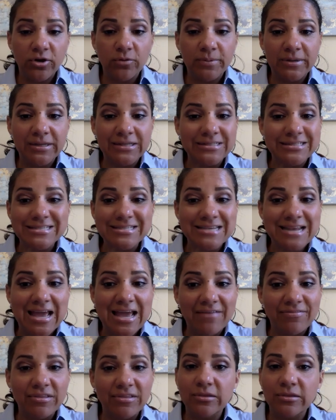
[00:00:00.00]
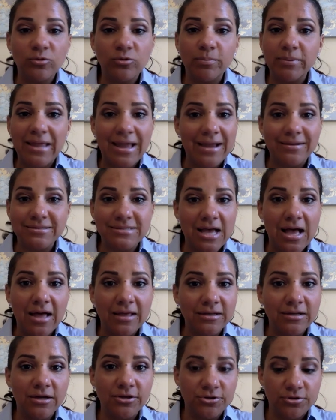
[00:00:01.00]
but it doesn't have the little black dot
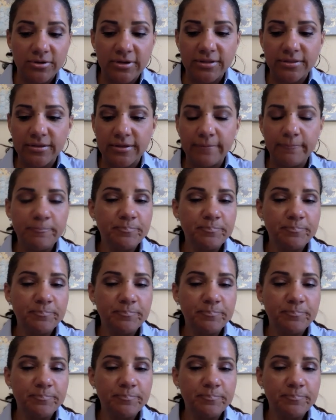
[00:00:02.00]
underneath it.